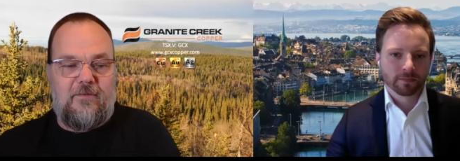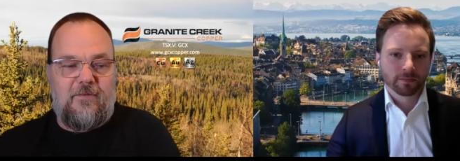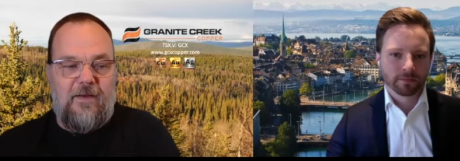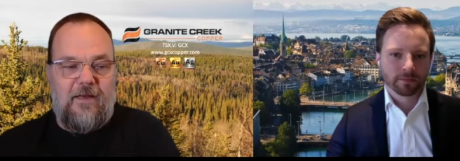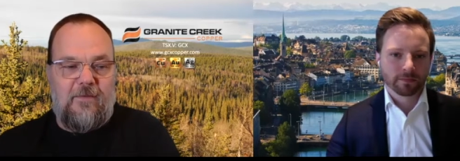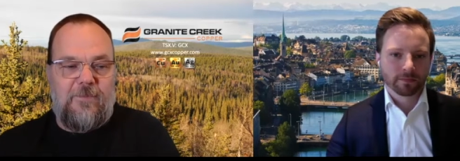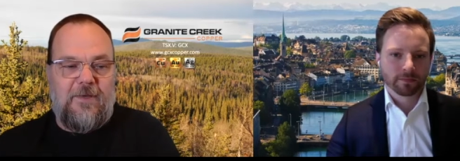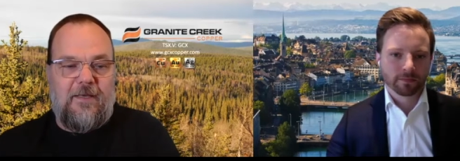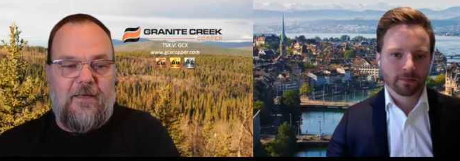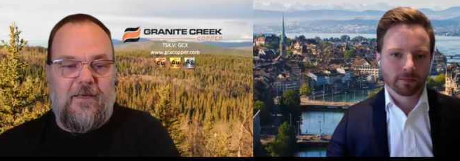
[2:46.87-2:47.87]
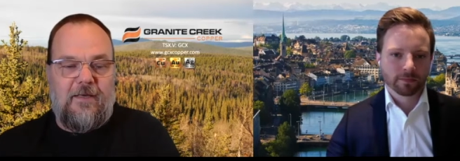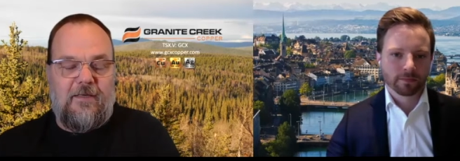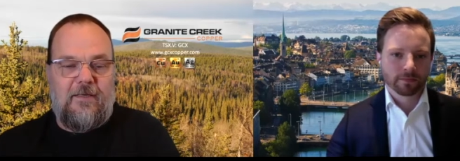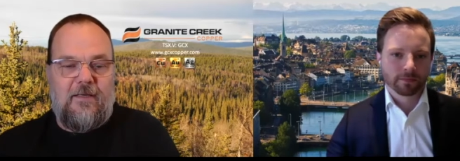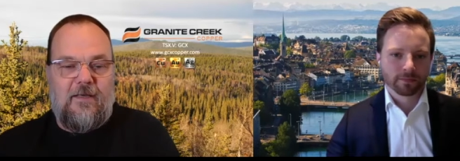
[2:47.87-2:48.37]
Speaker 1: develop a, uh,
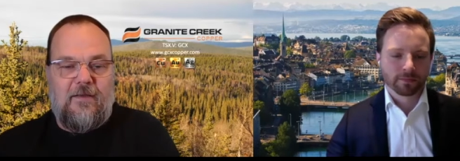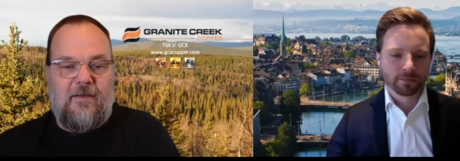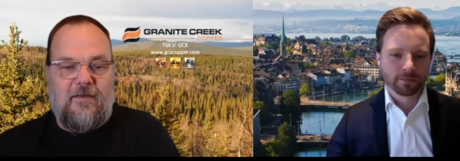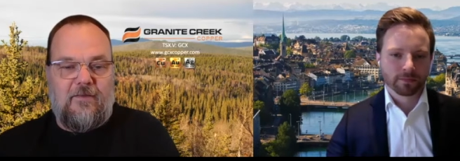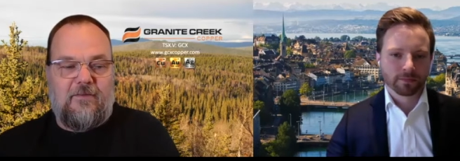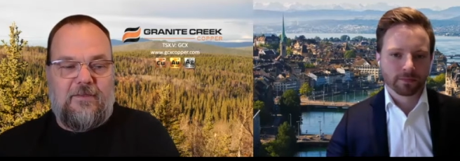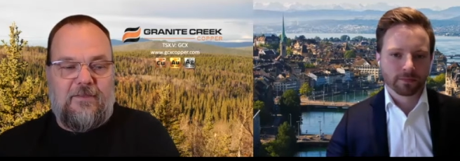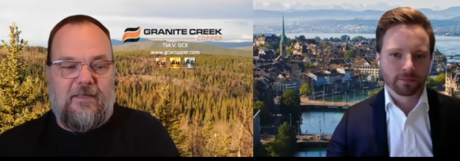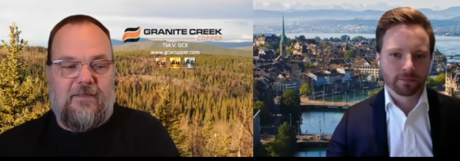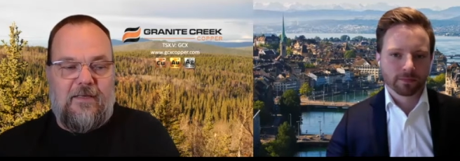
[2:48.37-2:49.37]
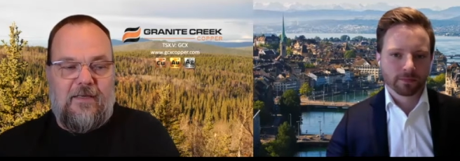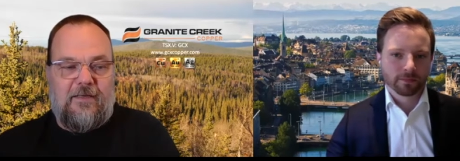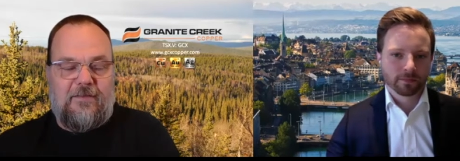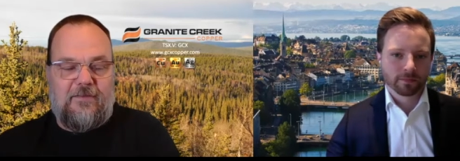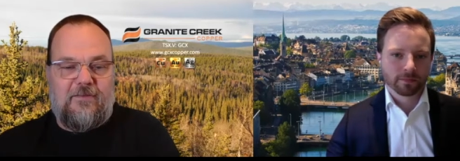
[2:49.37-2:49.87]
you know, a, a, a
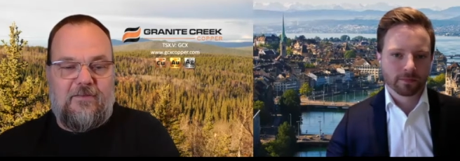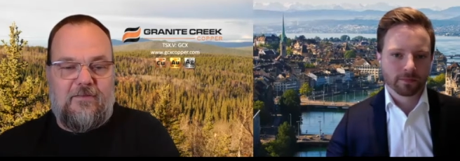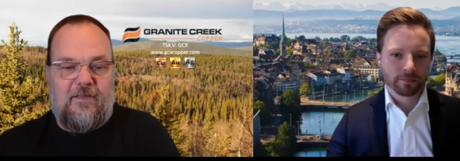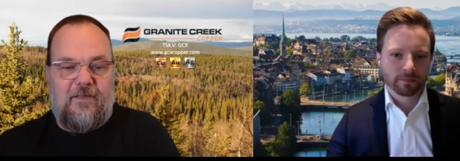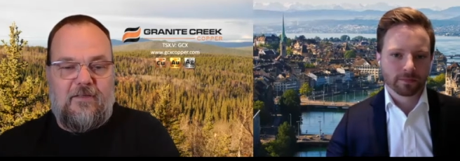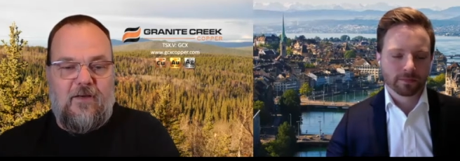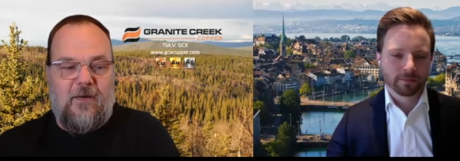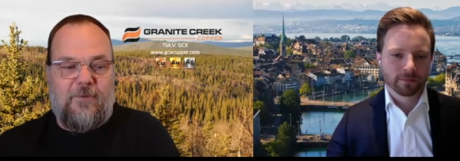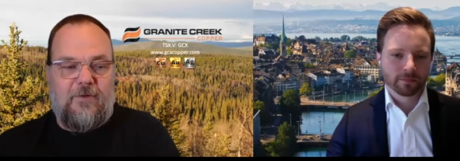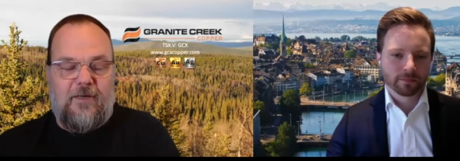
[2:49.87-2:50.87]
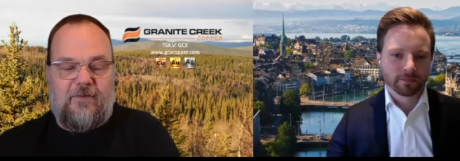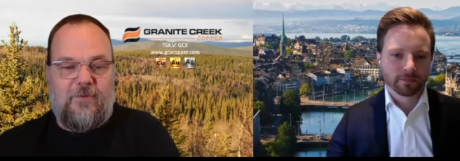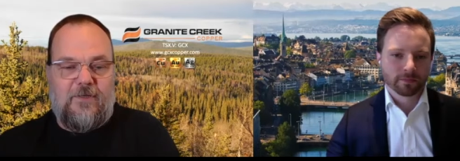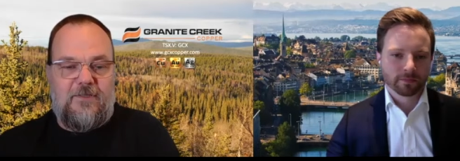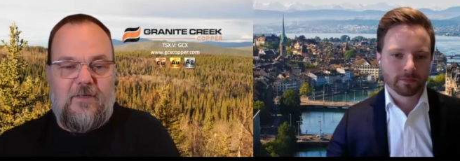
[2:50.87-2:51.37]
decent uh, copper
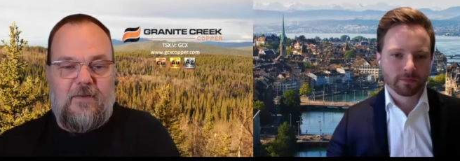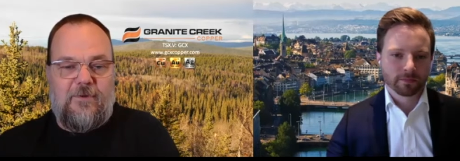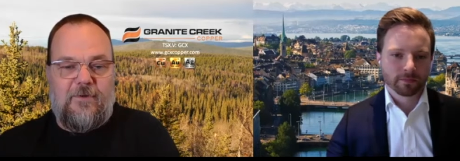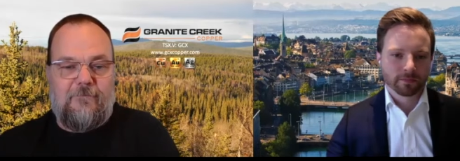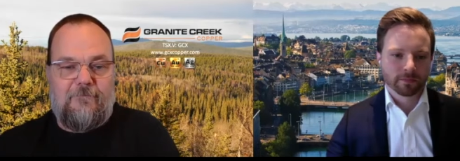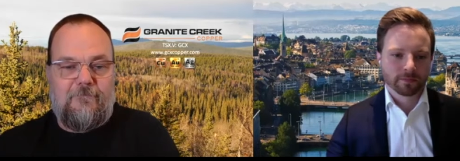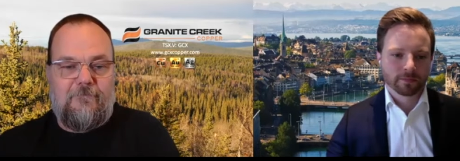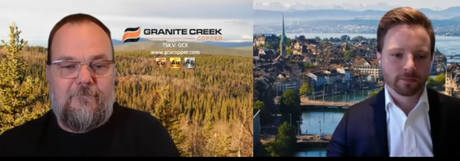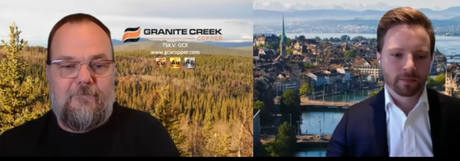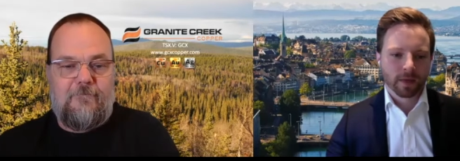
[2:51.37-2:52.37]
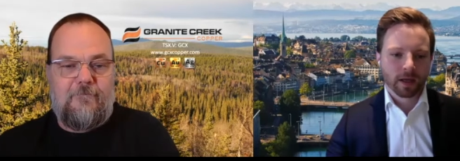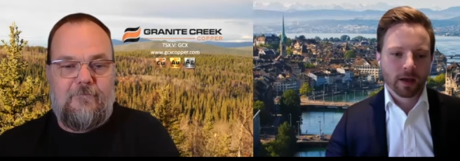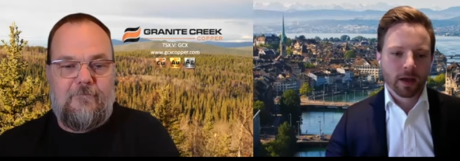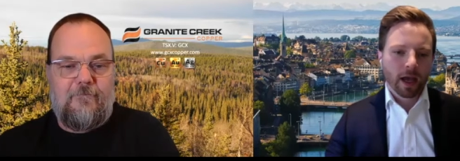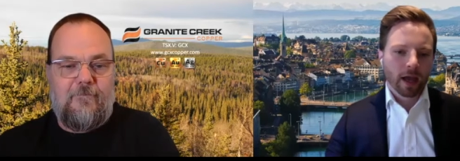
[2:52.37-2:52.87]
exploration company
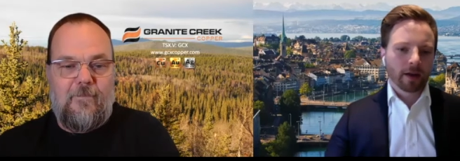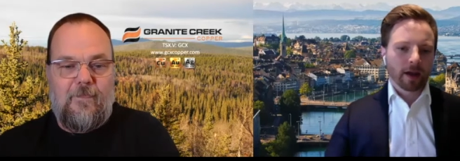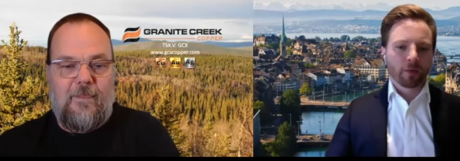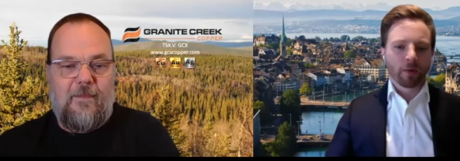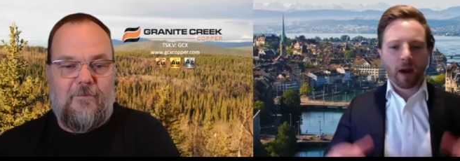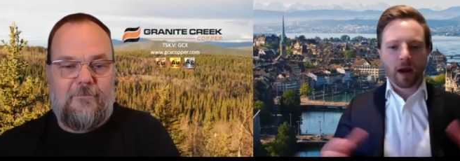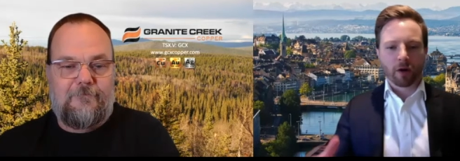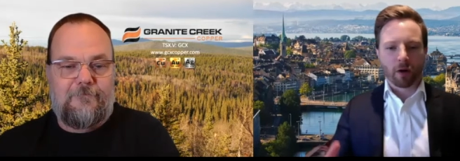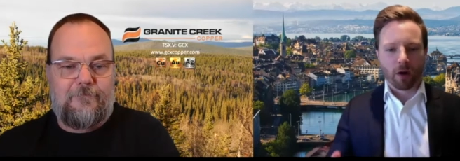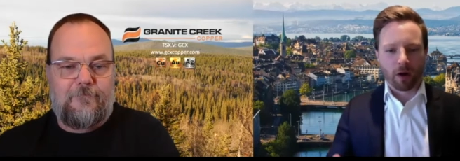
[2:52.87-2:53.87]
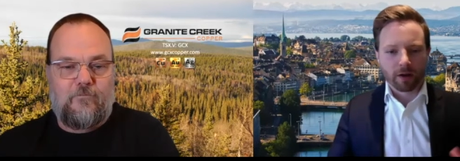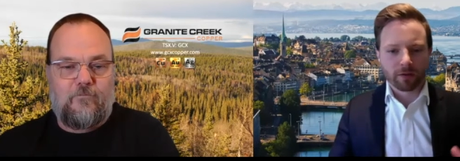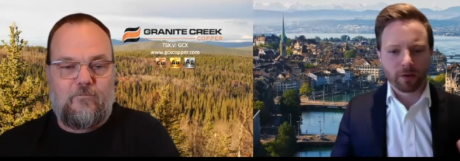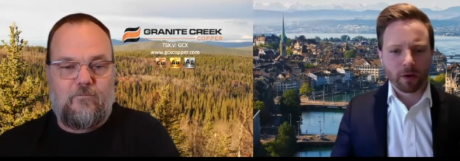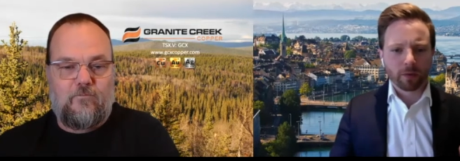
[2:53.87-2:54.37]
Speaker 2: and and remind our
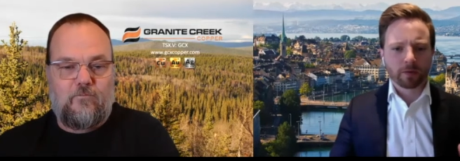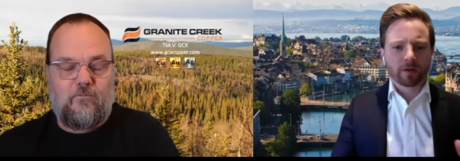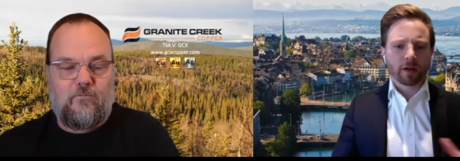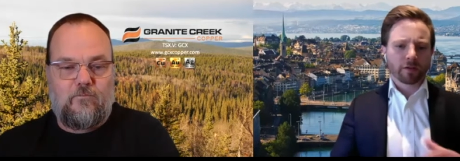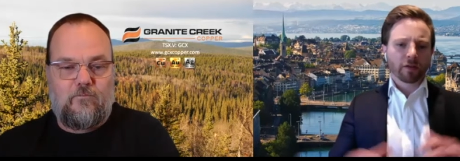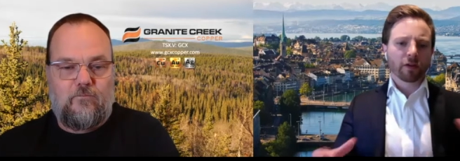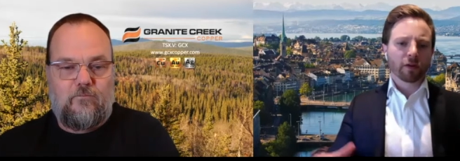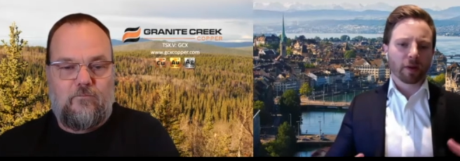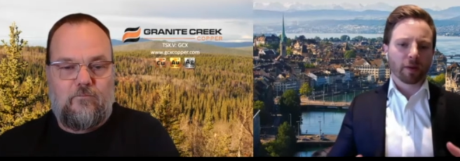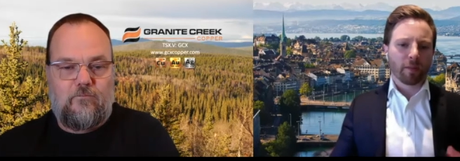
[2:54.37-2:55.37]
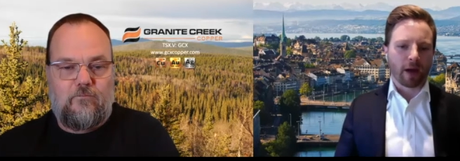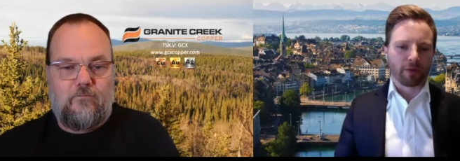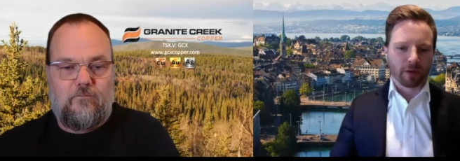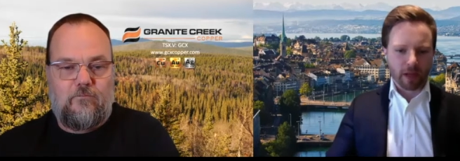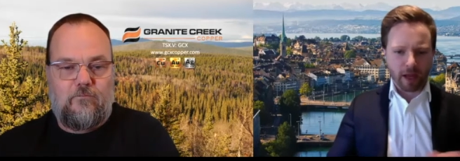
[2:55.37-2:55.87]
audience you know tell us a little bit
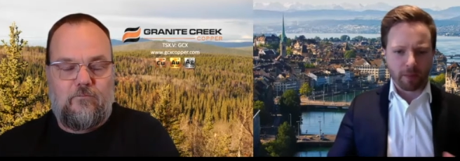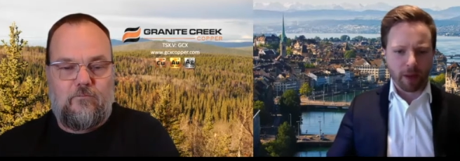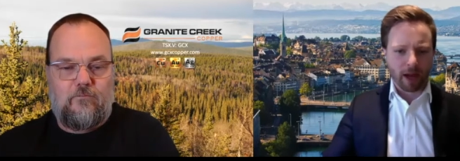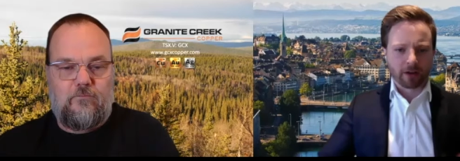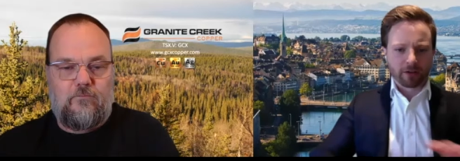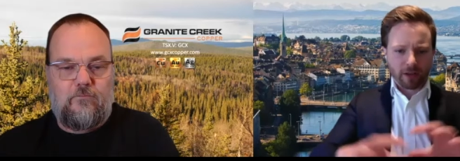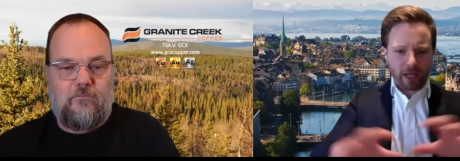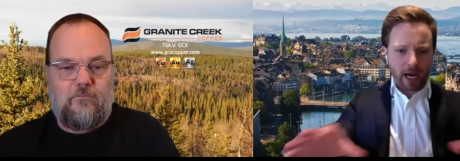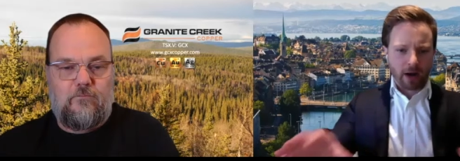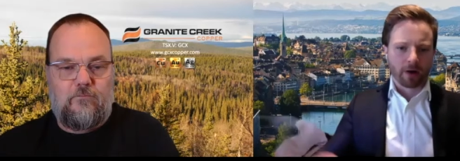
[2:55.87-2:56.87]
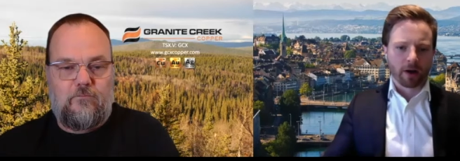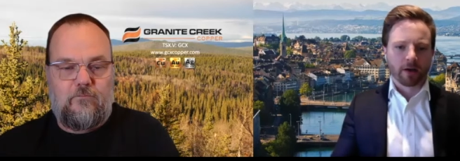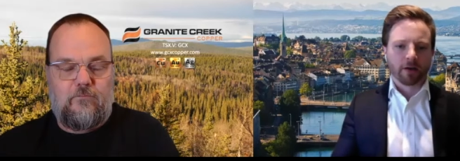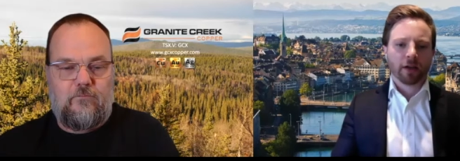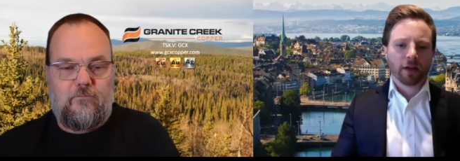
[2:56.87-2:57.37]
about the land package in the
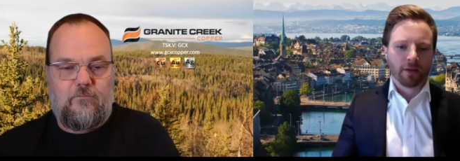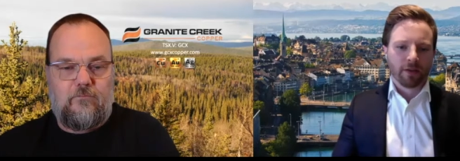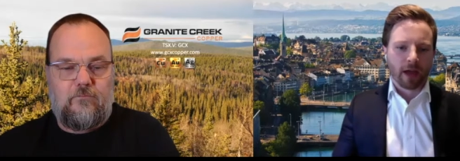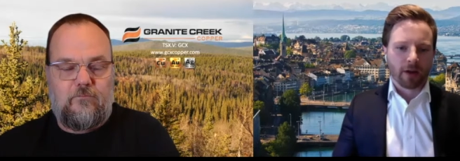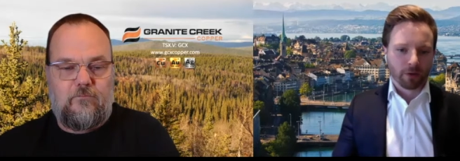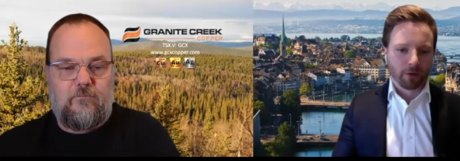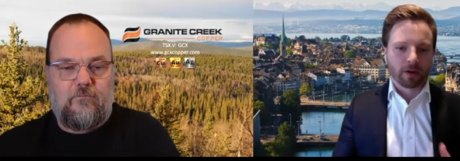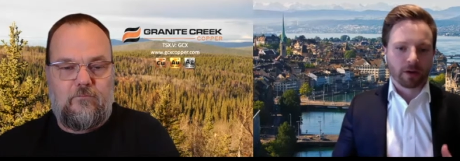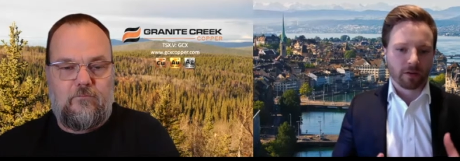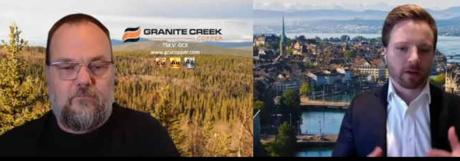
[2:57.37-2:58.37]
area that you're looking to